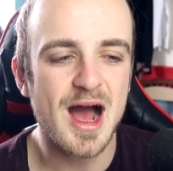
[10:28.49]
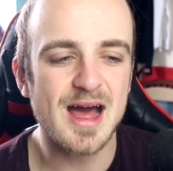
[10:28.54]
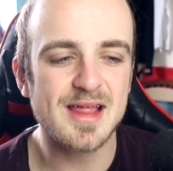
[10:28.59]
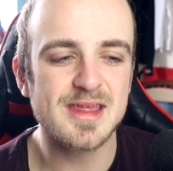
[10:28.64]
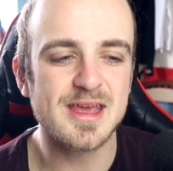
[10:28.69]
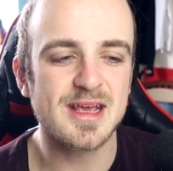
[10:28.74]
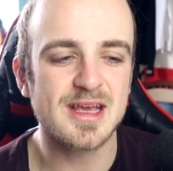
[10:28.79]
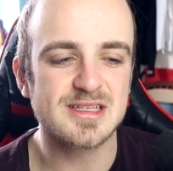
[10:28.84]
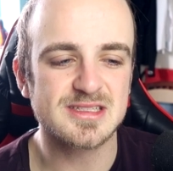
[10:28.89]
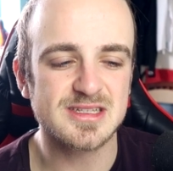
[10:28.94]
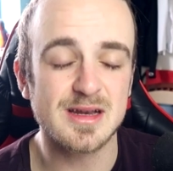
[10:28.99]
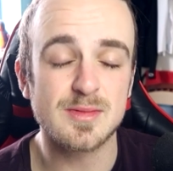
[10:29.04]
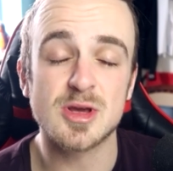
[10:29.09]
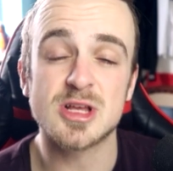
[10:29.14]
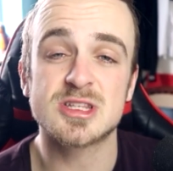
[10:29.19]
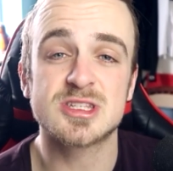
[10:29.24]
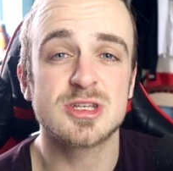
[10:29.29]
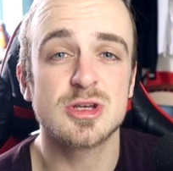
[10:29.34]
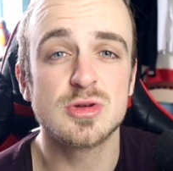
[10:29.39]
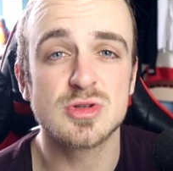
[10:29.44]
I think it's going to be
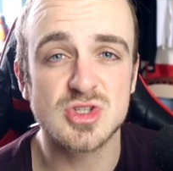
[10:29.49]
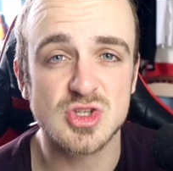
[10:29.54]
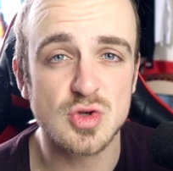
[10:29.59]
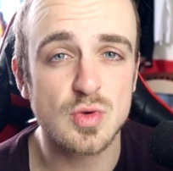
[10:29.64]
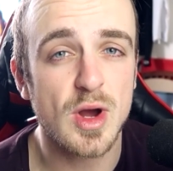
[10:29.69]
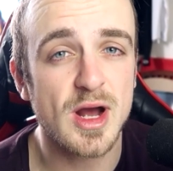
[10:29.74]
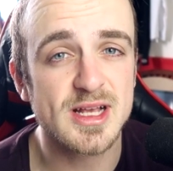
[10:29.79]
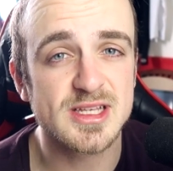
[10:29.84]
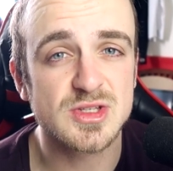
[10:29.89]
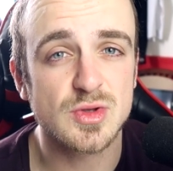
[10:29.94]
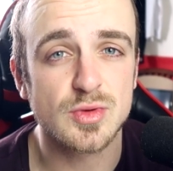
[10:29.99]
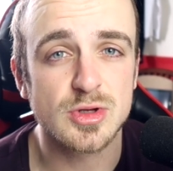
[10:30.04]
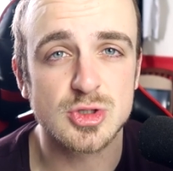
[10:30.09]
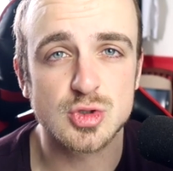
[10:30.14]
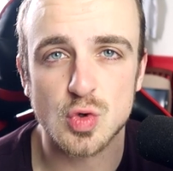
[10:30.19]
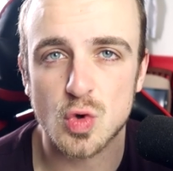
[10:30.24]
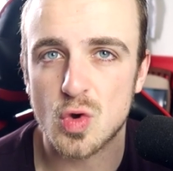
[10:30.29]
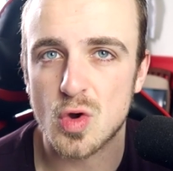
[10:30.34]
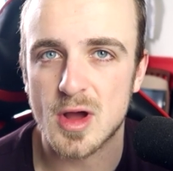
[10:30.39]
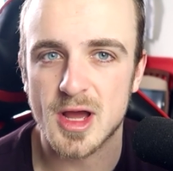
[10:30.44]
a 2-2 high-scoring
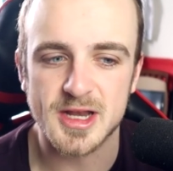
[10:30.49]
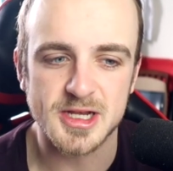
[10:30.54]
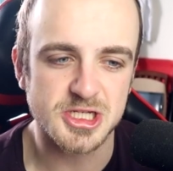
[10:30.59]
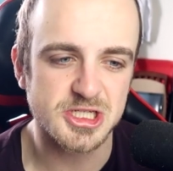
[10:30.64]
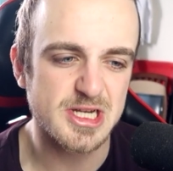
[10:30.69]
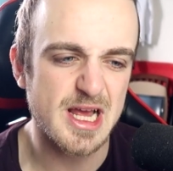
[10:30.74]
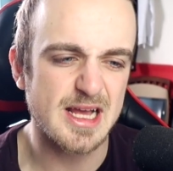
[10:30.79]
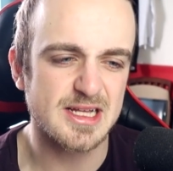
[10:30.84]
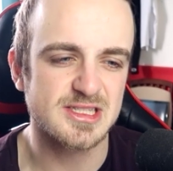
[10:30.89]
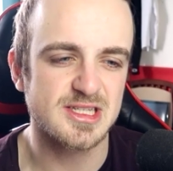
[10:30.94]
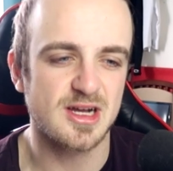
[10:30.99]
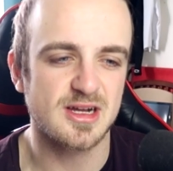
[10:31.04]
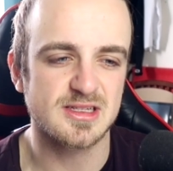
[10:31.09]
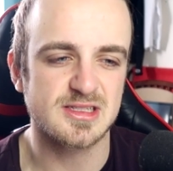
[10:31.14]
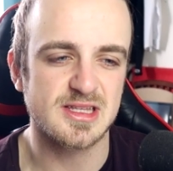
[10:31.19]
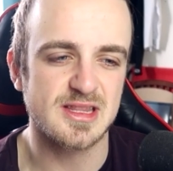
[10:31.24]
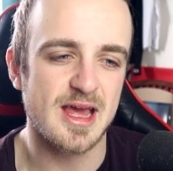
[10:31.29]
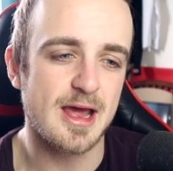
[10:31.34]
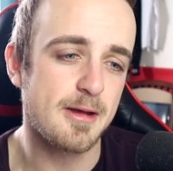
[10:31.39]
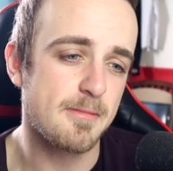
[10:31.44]
draw and Shakhtar
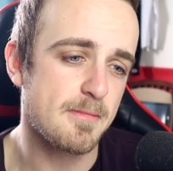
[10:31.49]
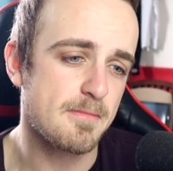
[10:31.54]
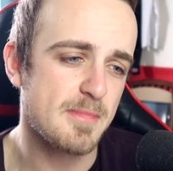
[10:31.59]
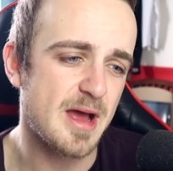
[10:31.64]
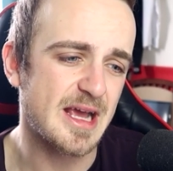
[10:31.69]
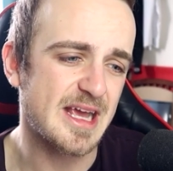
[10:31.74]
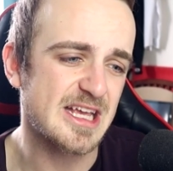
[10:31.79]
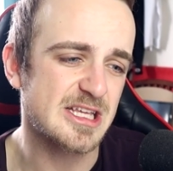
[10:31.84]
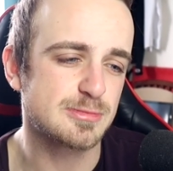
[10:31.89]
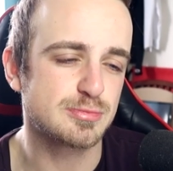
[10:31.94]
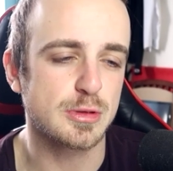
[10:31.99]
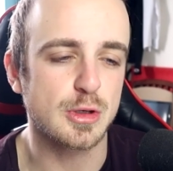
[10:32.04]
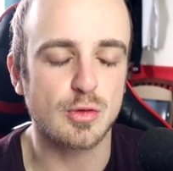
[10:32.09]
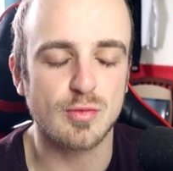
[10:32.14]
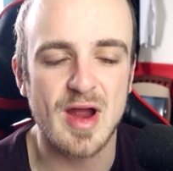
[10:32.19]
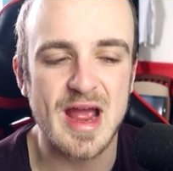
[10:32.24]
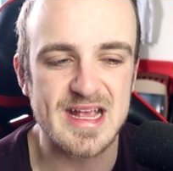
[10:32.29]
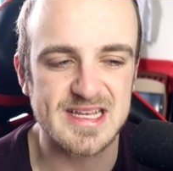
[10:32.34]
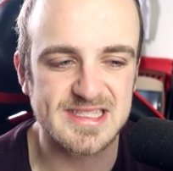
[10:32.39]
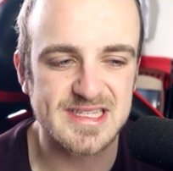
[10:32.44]
to then, I guess,
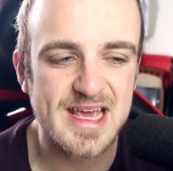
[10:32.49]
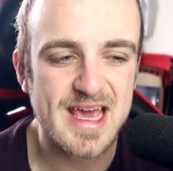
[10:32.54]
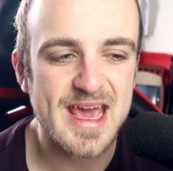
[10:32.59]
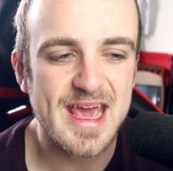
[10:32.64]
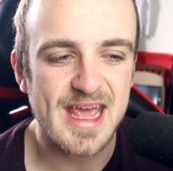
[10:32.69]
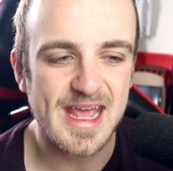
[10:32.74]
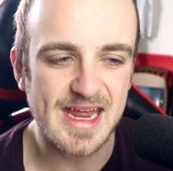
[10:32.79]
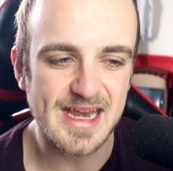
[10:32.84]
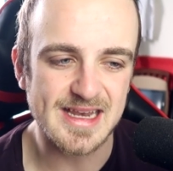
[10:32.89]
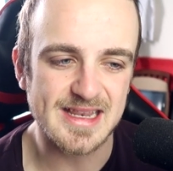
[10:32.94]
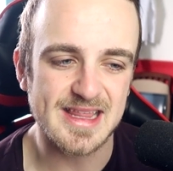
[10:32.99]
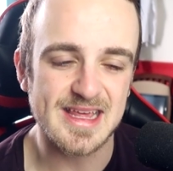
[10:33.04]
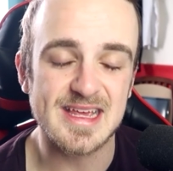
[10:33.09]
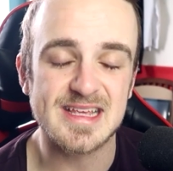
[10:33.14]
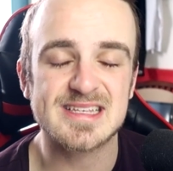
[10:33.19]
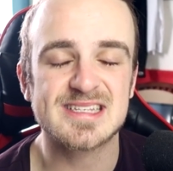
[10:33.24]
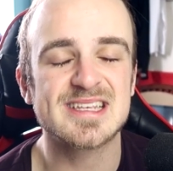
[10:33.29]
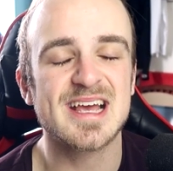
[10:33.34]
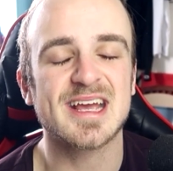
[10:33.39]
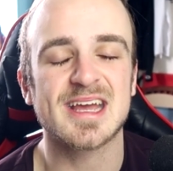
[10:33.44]
progress in
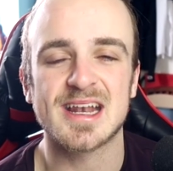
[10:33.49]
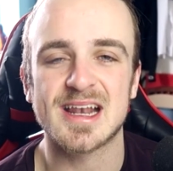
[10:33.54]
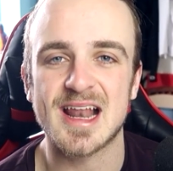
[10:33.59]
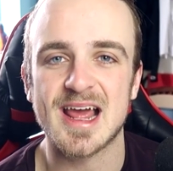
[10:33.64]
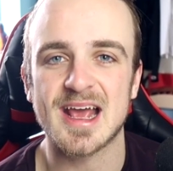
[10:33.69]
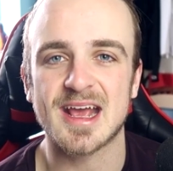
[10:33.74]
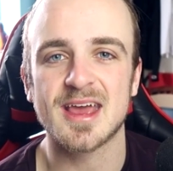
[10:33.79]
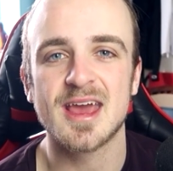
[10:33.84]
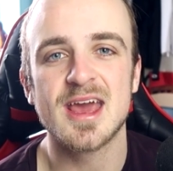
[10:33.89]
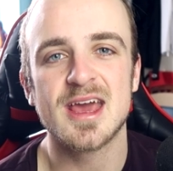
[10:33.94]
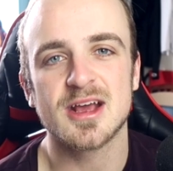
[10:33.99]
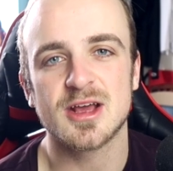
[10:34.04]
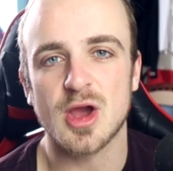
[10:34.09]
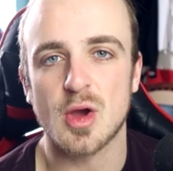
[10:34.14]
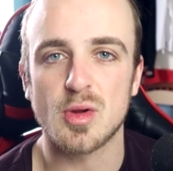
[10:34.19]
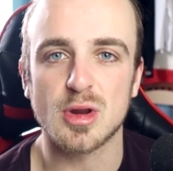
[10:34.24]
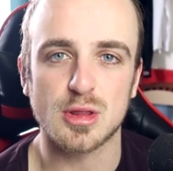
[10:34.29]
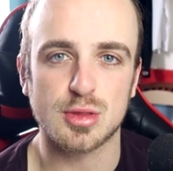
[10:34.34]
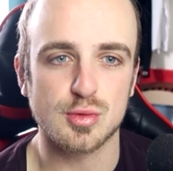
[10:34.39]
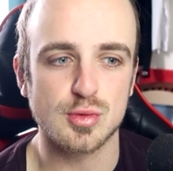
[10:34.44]
the second leg
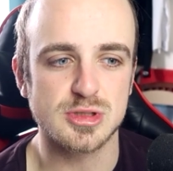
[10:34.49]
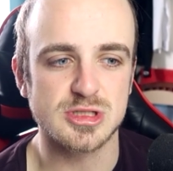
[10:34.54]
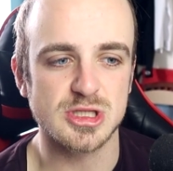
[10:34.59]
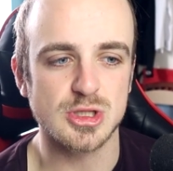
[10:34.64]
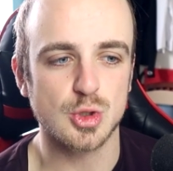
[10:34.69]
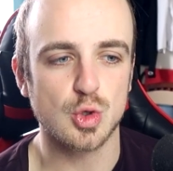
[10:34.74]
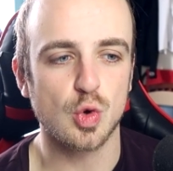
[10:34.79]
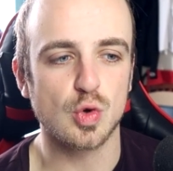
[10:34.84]
going through to the